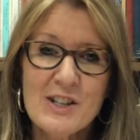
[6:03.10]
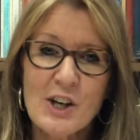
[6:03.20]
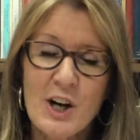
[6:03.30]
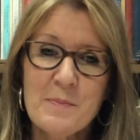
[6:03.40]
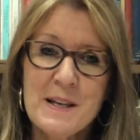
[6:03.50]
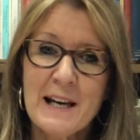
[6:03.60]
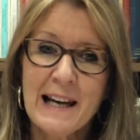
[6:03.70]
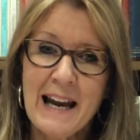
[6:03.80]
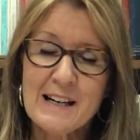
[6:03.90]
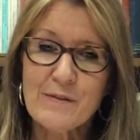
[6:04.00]
going to be the
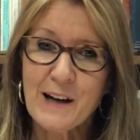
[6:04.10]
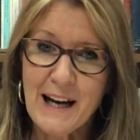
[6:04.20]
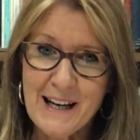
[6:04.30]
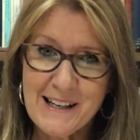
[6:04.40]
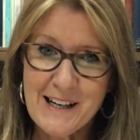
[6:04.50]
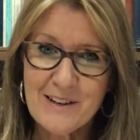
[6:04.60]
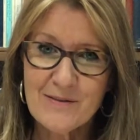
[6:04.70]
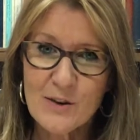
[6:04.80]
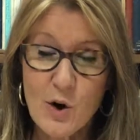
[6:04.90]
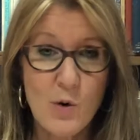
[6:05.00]
land of Canaan,
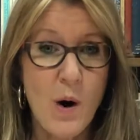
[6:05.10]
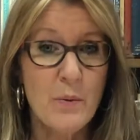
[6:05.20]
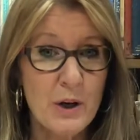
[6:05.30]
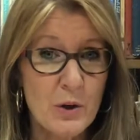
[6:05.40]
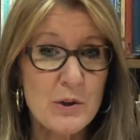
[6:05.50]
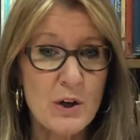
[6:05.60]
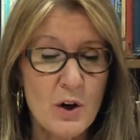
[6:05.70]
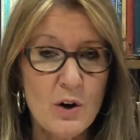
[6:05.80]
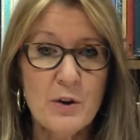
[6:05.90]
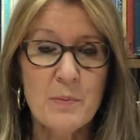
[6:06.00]
or what we also
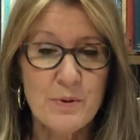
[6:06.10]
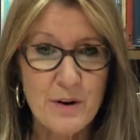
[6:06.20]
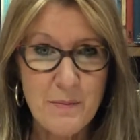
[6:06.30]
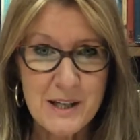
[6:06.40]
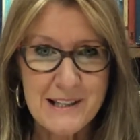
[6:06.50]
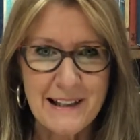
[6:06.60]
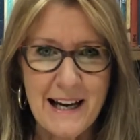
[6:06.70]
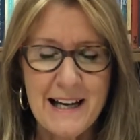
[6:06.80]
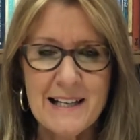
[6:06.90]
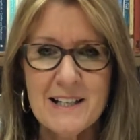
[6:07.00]
call the promised
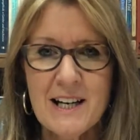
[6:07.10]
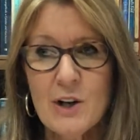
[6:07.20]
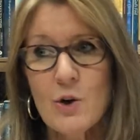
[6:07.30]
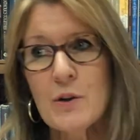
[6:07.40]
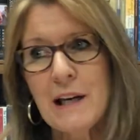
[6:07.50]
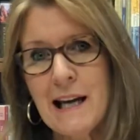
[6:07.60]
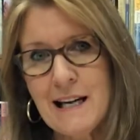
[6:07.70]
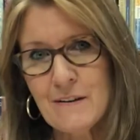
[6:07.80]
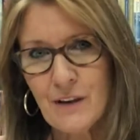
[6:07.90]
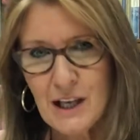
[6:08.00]
land, or the land
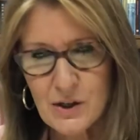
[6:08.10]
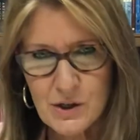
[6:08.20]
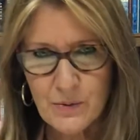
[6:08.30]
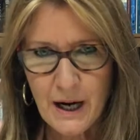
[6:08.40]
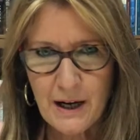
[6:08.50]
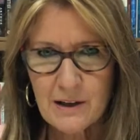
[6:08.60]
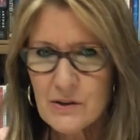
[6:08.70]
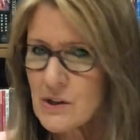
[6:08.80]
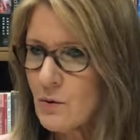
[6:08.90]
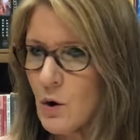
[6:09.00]
of Israel.
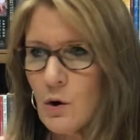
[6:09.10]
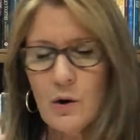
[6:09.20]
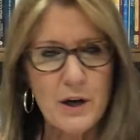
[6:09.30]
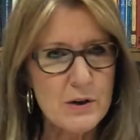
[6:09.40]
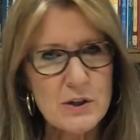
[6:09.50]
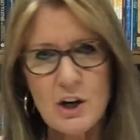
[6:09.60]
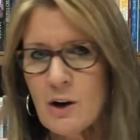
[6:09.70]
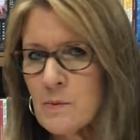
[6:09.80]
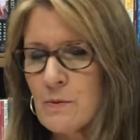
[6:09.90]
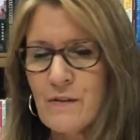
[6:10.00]
So all those
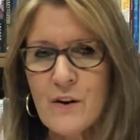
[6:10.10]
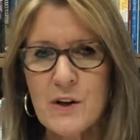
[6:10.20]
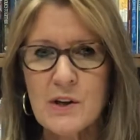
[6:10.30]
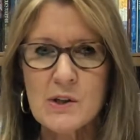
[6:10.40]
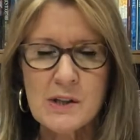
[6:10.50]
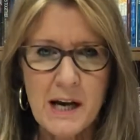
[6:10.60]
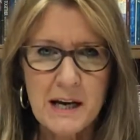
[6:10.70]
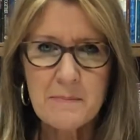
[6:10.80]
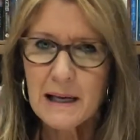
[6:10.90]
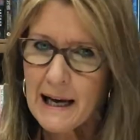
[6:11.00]
terms refer to the
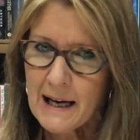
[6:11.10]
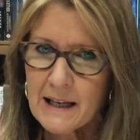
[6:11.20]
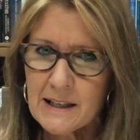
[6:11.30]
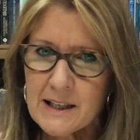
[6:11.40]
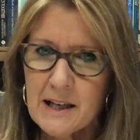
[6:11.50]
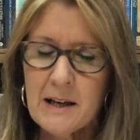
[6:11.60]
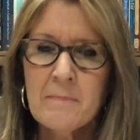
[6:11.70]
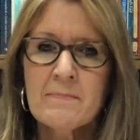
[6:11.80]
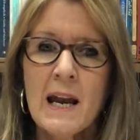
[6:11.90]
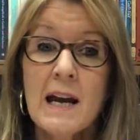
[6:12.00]
same land,
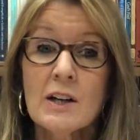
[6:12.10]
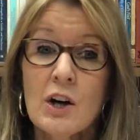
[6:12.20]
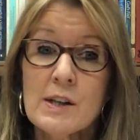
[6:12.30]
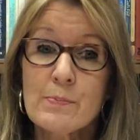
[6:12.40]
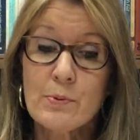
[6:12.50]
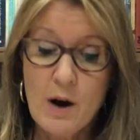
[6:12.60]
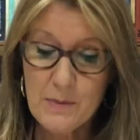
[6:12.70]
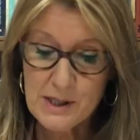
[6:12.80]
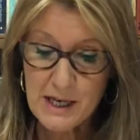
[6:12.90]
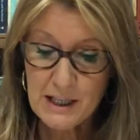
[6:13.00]
and God's
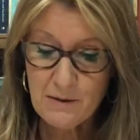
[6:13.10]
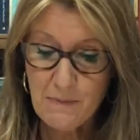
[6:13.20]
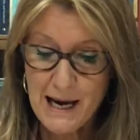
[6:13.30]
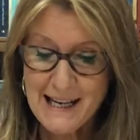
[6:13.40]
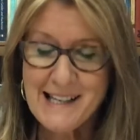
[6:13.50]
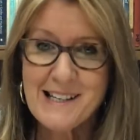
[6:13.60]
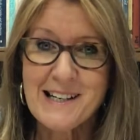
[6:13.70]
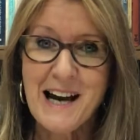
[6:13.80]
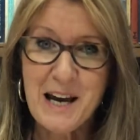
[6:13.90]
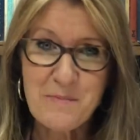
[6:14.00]
promising to make his
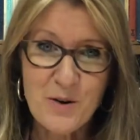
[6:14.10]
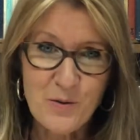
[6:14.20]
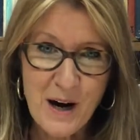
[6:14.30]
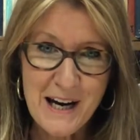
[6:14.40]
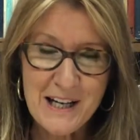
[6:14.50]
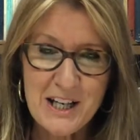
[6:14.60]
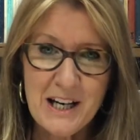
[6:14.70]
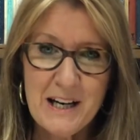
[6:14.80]
name great.